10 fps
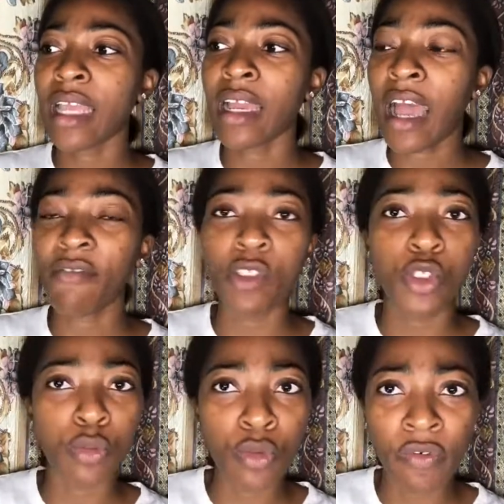having
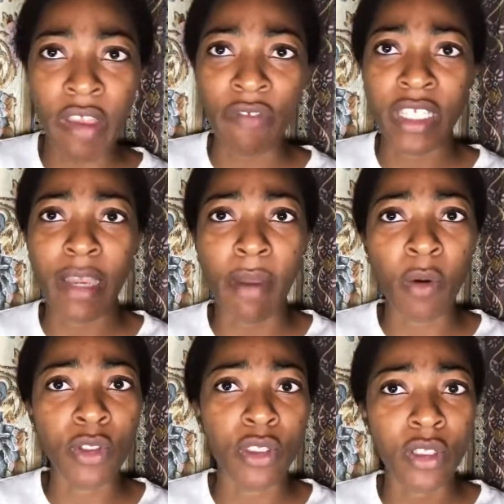to move every time I
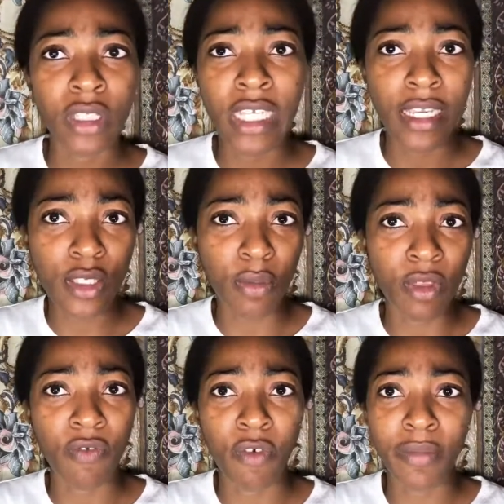want to take
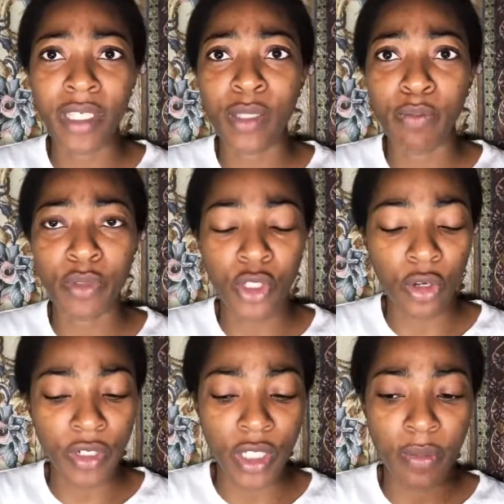something from this
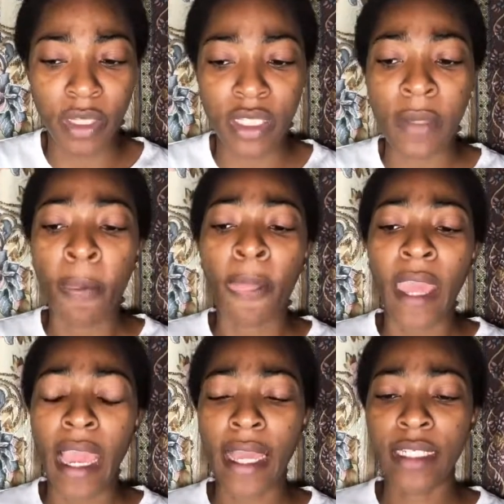storage space.
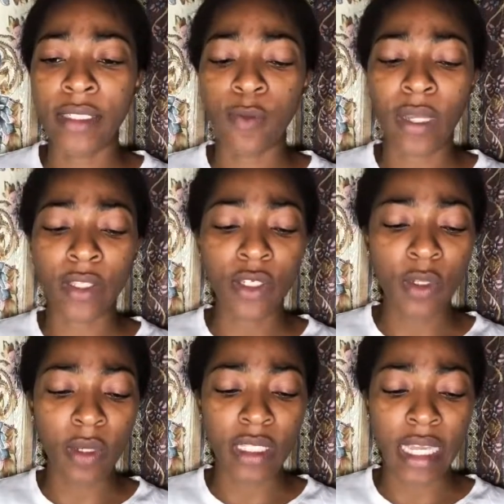And Watoni
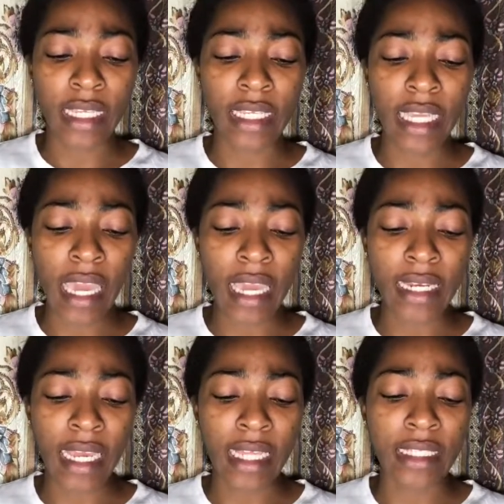was like, yeah,
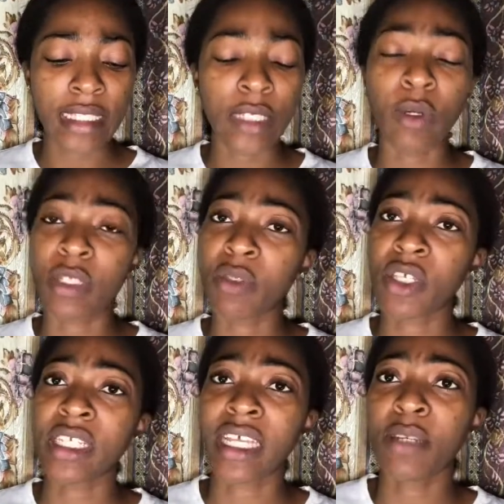that it was a
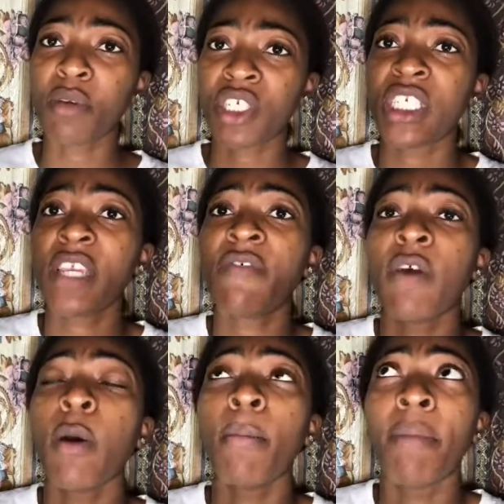misunderstanding, but she
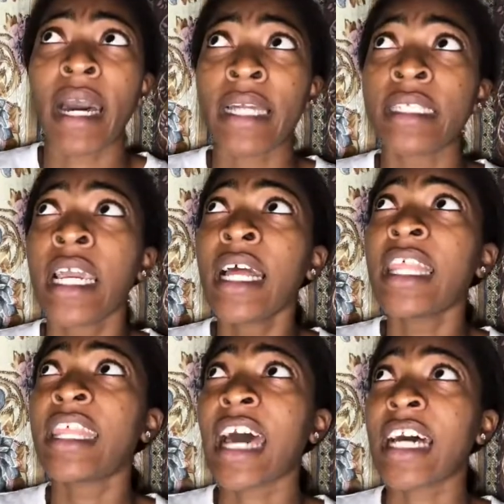felt bad
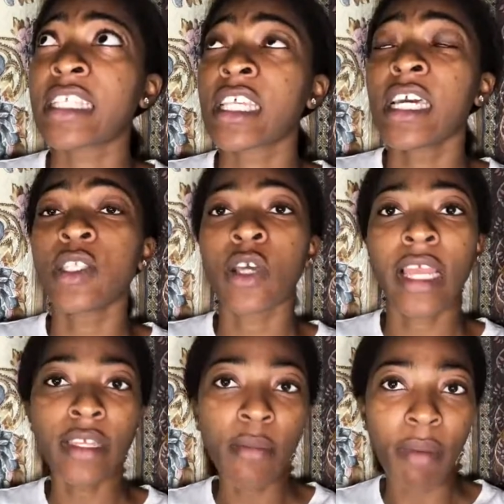that
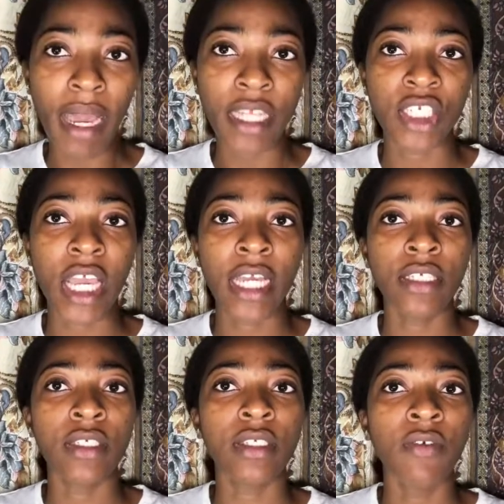Tolani Badge
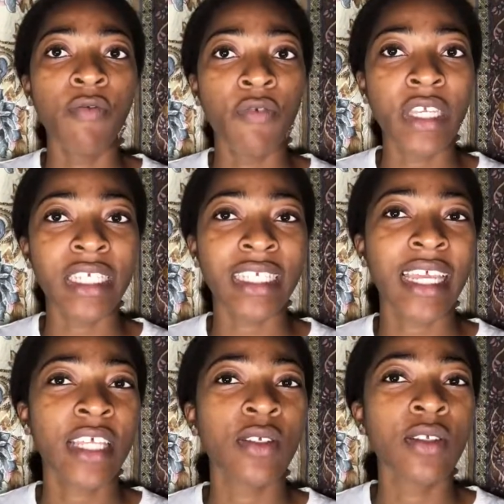and V
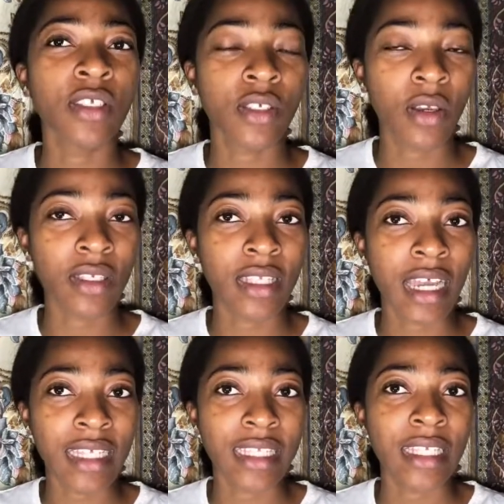decided to discuss
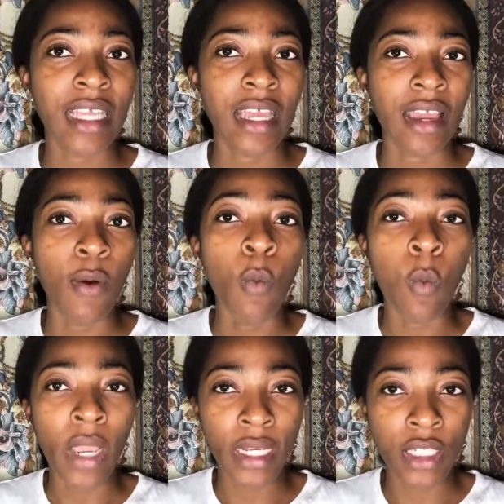that
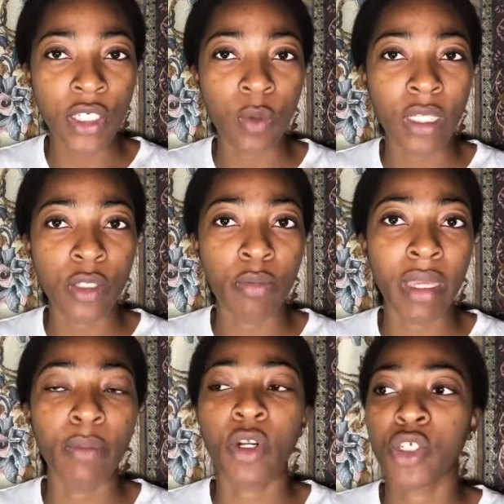when she went to
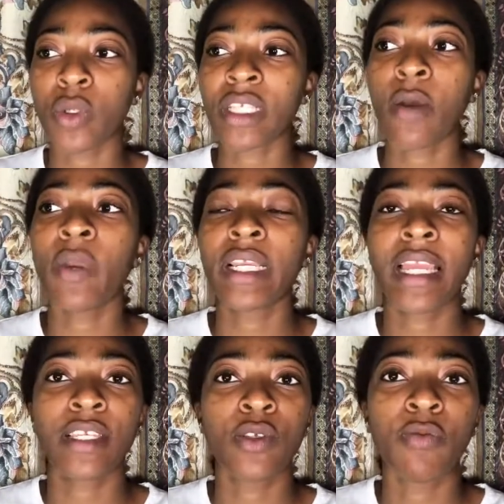bed, because she was awake
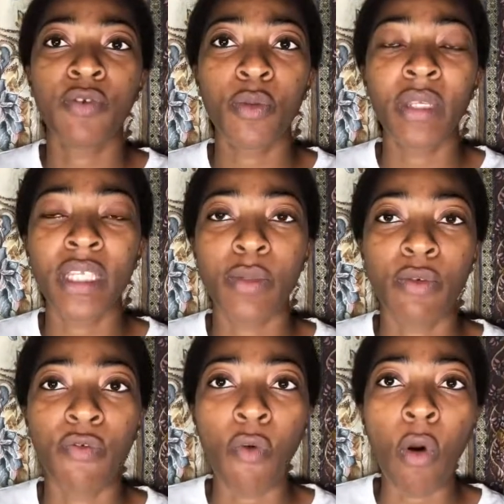like some few minutes
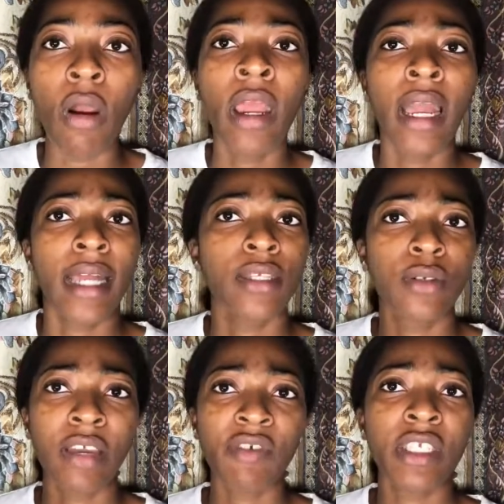before, and they
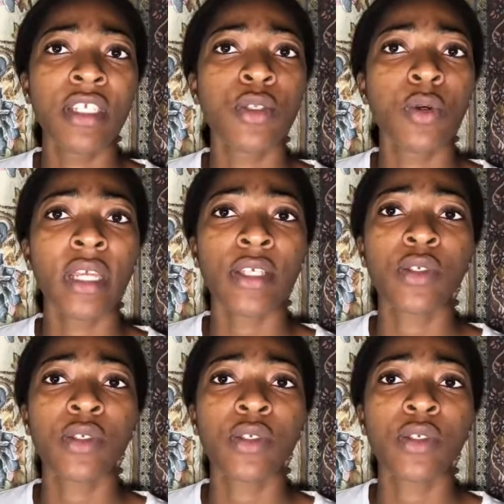could have easily told her.